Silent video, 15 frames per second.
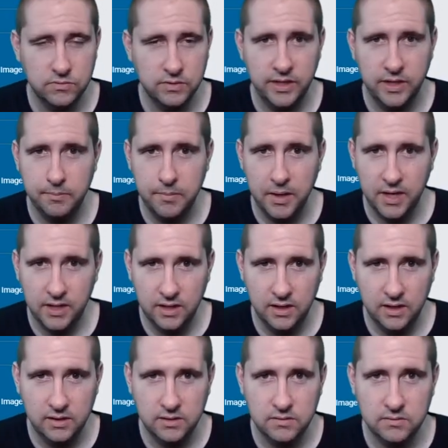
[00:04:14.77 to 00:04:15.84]
can make
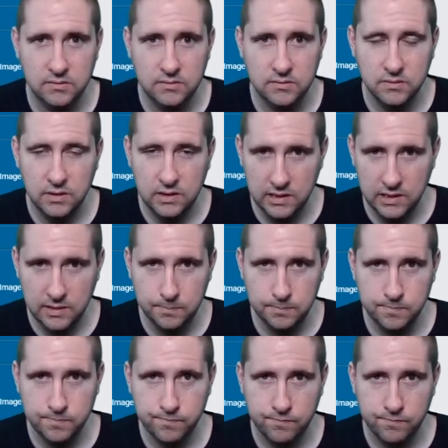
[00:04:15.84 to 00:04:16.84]
it, can